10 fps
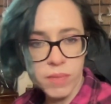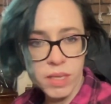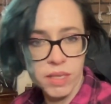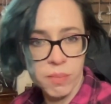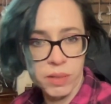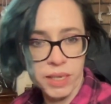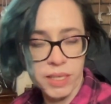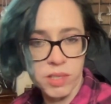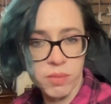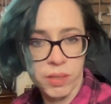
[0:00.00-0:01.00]
that
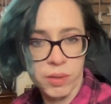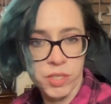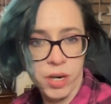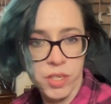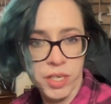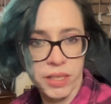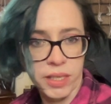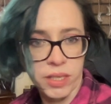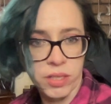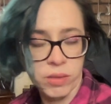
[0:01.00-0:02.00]
blinks when they're charging, and then
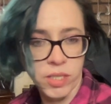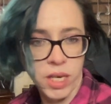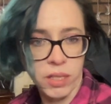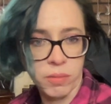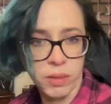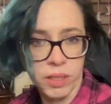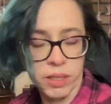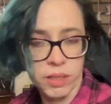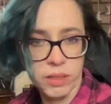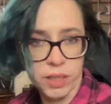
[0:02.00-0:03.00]
it turns solid when
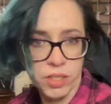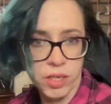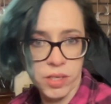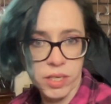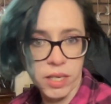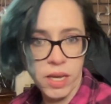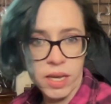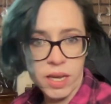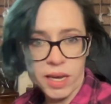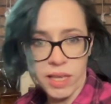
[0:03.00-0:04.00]
they're done charging.
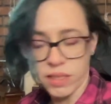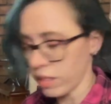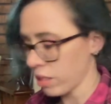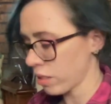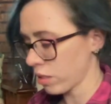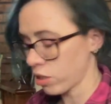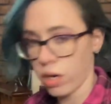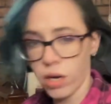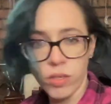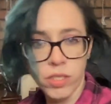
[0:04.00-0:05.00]
And these
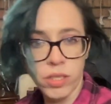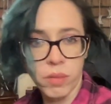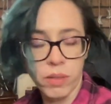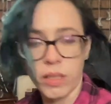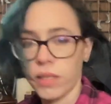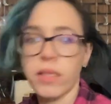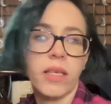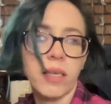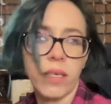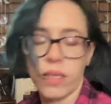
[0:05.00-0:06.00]
charged
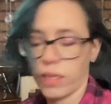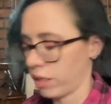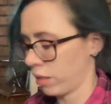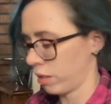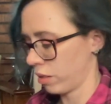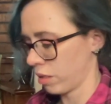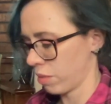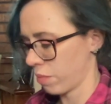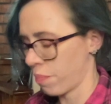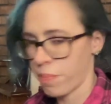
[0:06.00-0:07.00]
completely in
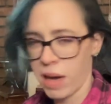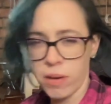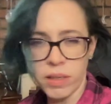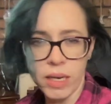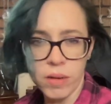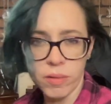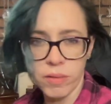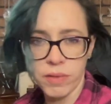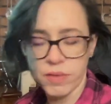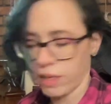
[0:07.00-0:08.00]
about an hour and
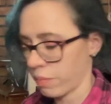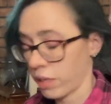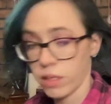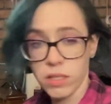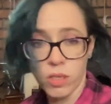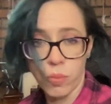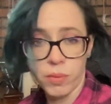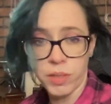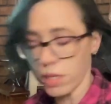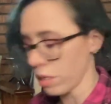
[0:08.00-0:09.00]
15 minutes. So
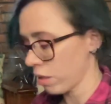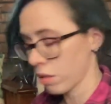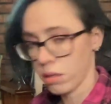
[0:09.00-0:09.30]
pretty